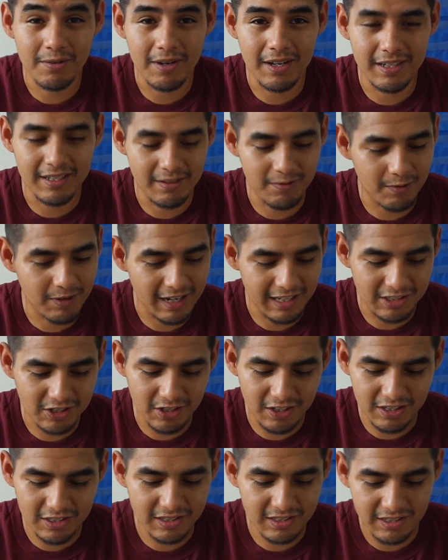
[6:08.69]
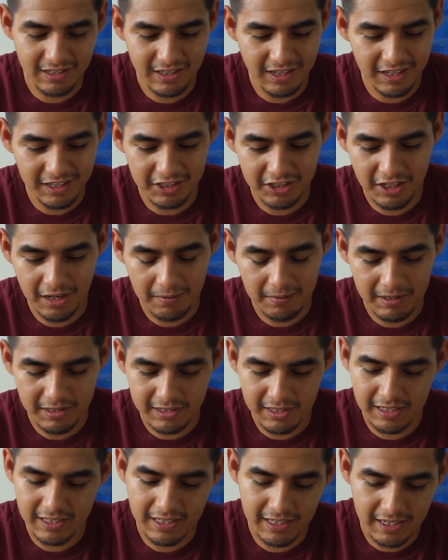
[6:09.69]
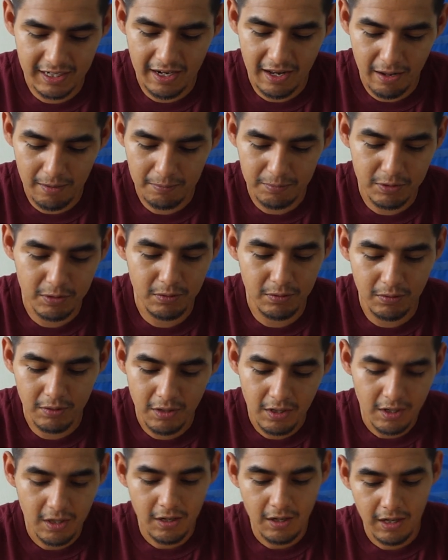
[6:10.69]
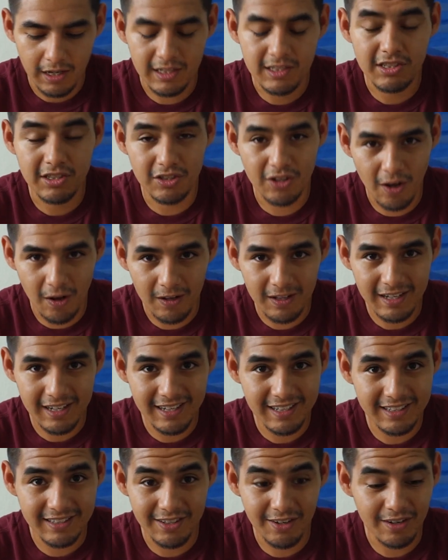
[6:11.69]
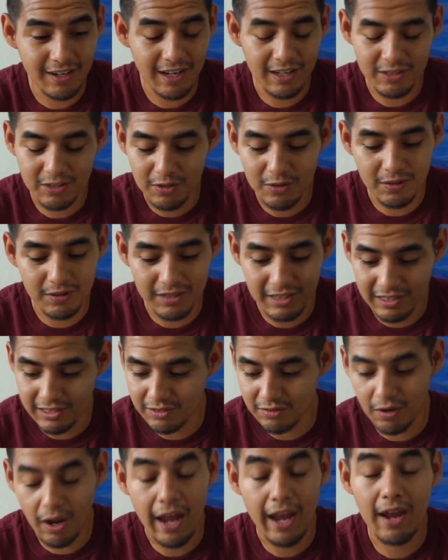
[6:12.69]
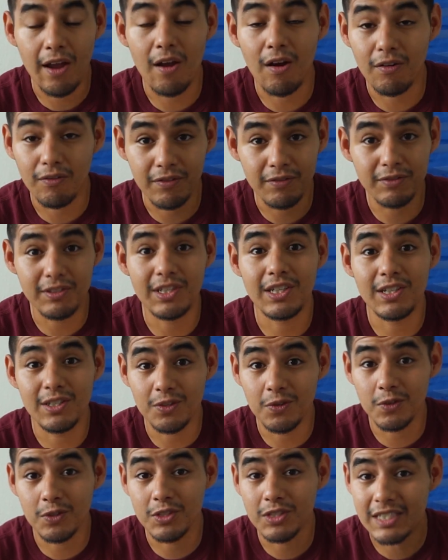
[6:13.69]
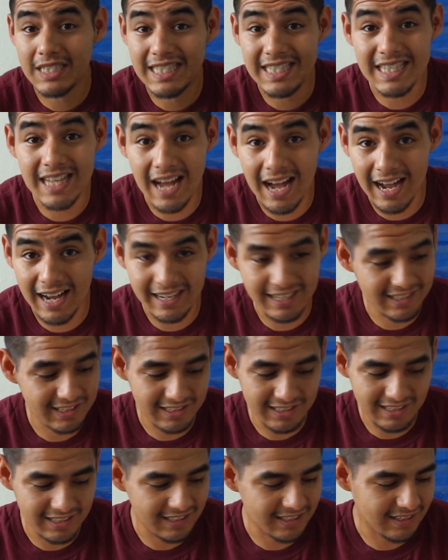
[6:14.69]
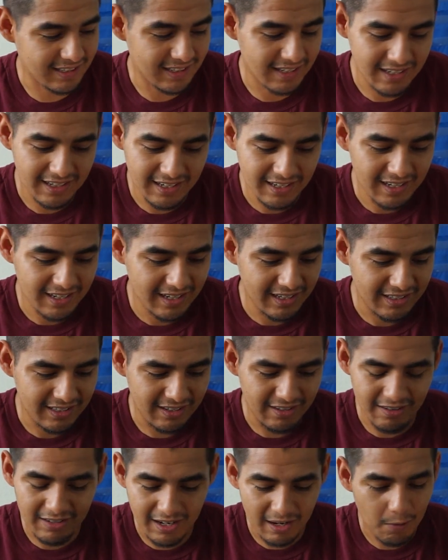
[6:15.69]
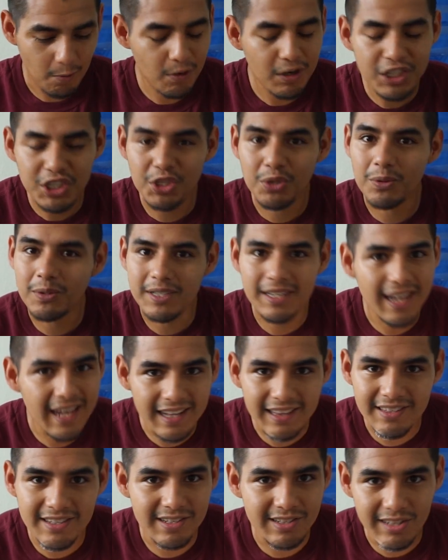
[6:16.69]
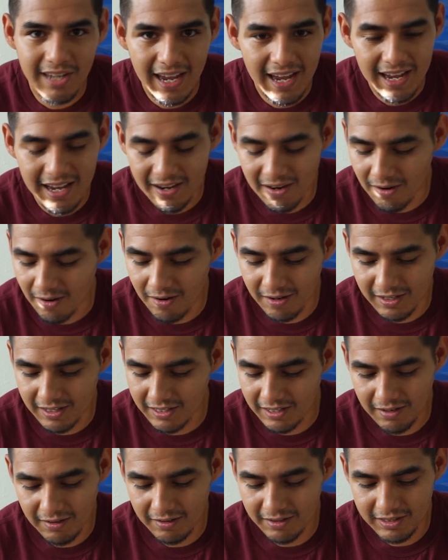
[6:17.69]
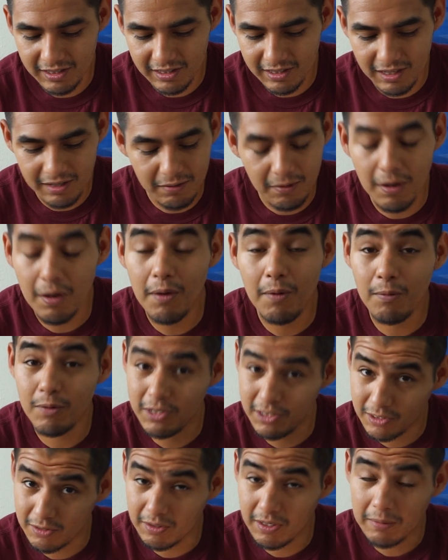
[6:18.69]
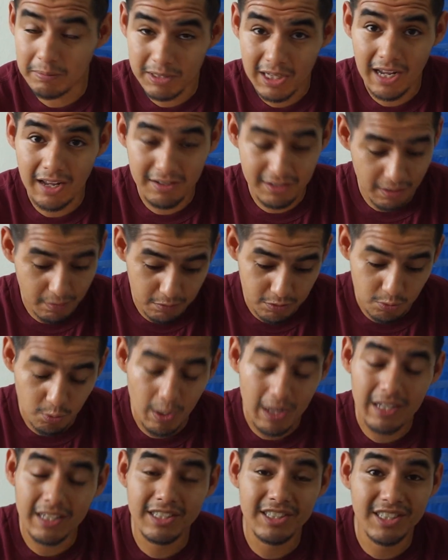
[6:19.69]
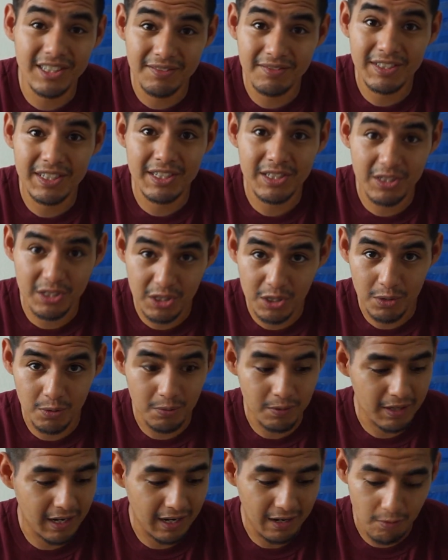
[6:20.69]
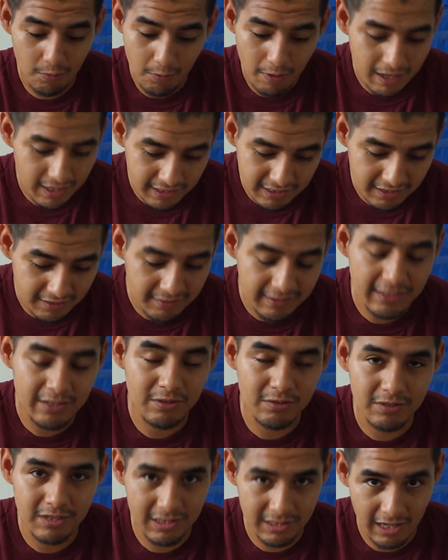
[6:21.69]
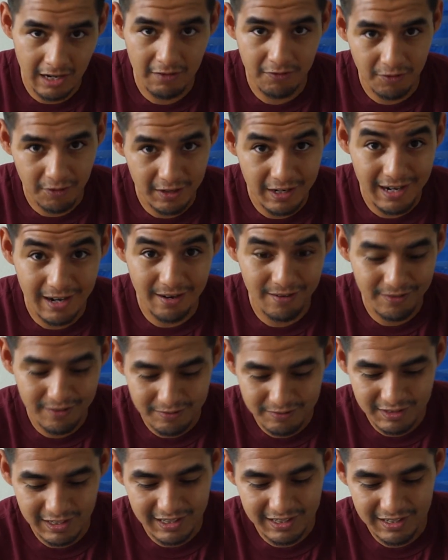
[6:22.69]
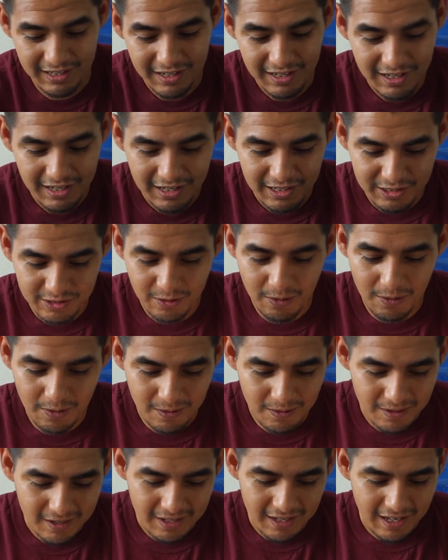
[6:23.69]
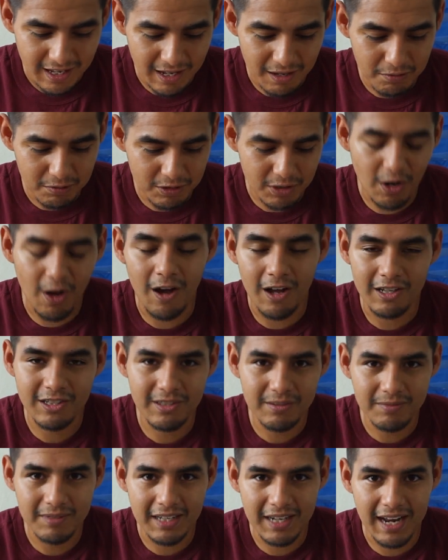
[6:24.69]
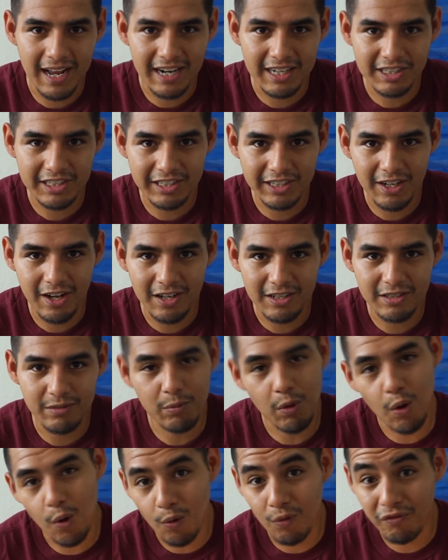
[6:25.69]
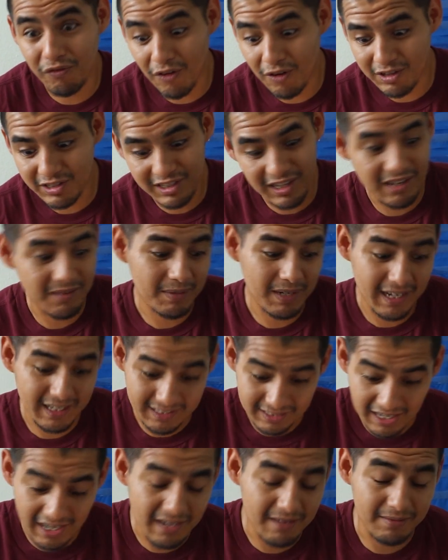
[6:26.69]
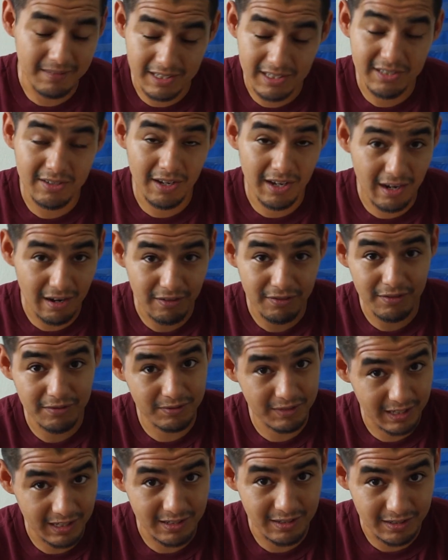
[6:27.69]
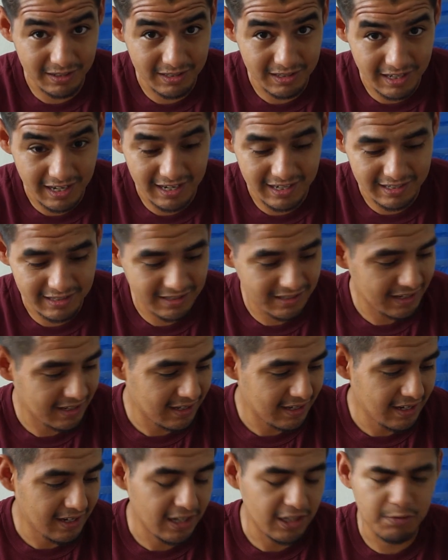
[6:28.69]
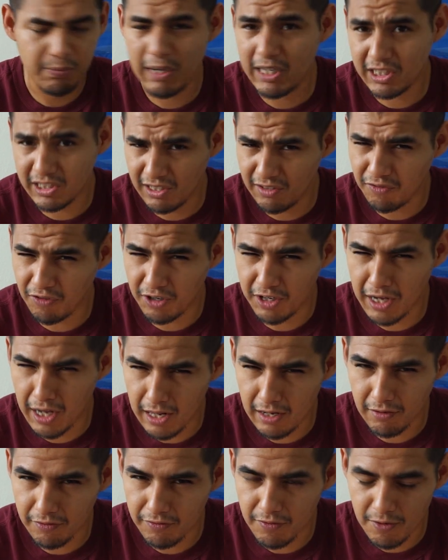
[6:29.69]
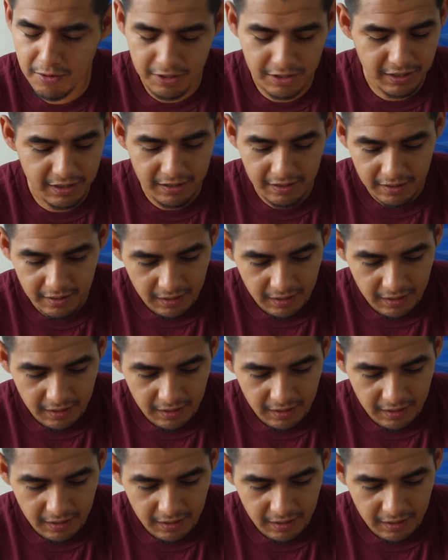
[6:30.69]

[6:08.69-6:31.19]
And then when I took it to the gun shop because I needed help to install it, they were like, dude, this AR-15 looks nice. And they were like, where'd you get this handguard? And they were just, it was, I'm telling you, it was relatively new, like a relatively new design for an AR-15. So it was awesome that I actually got some old folks telling me like, damn, this AR-15 looks nice, especially for California.